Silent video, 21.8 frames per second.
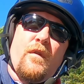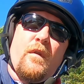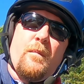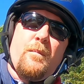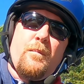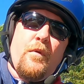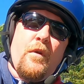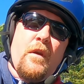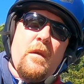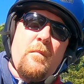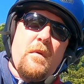for
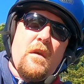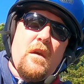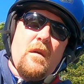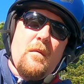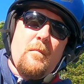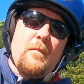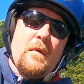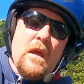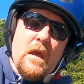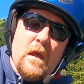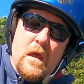
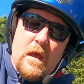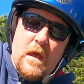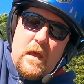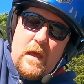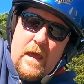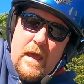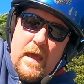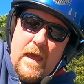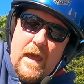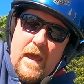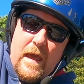premium,
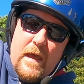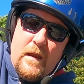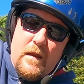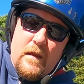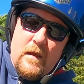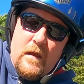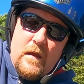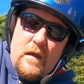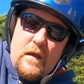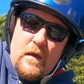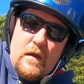
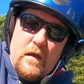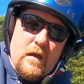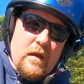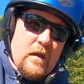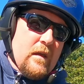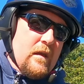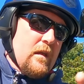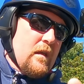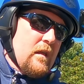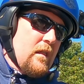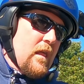and
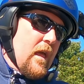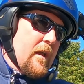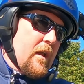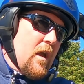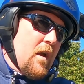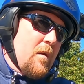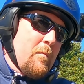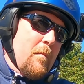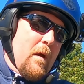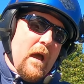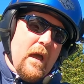like
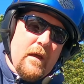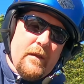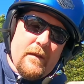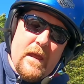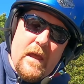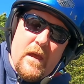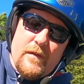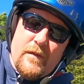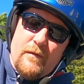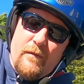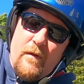a mile
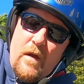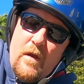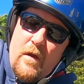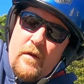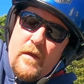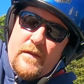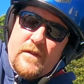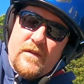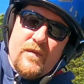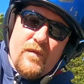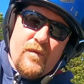down the
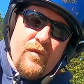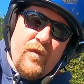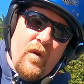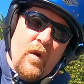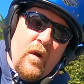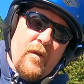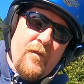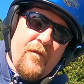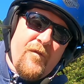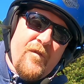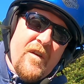road, it's
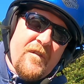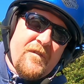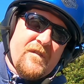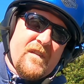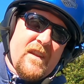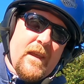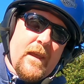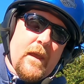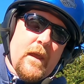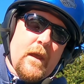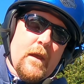
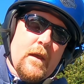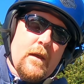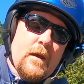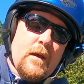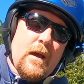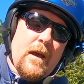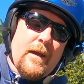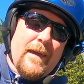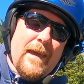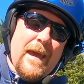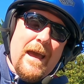$4.50
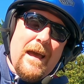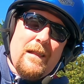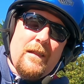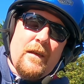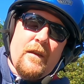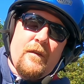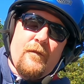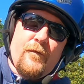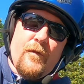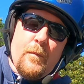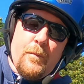a
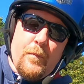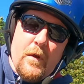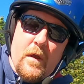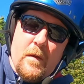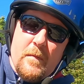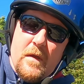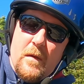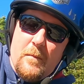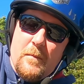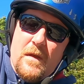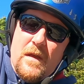gallon for
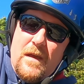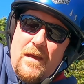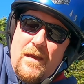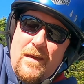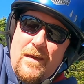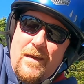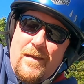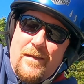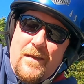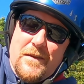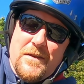premium.
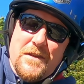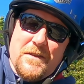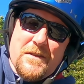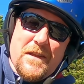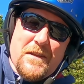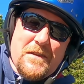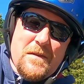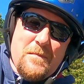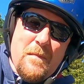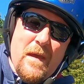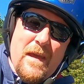That just
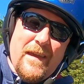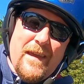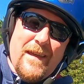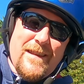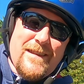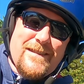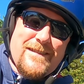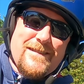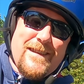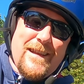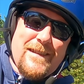doesn't make
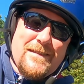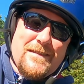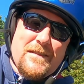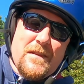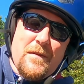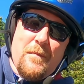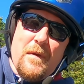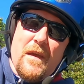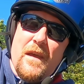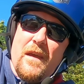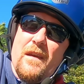any sense
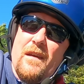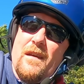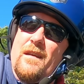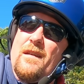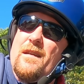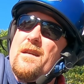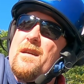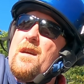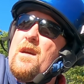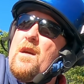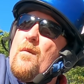to me.
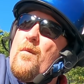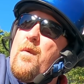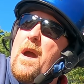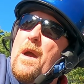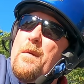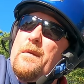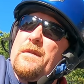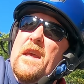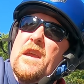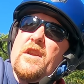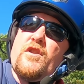
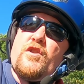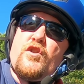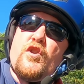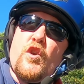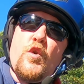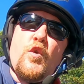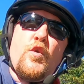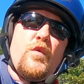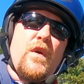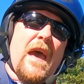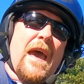Why would they
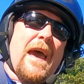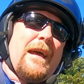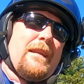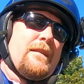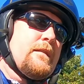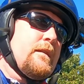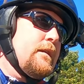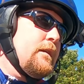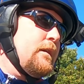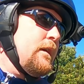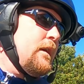do
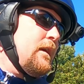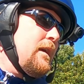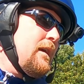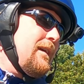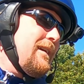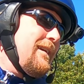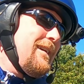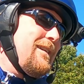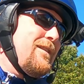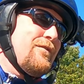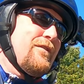that?
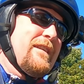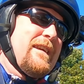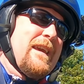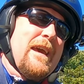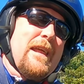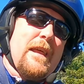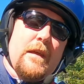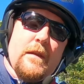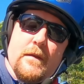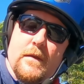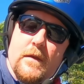I don't
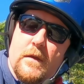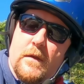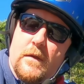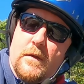get it.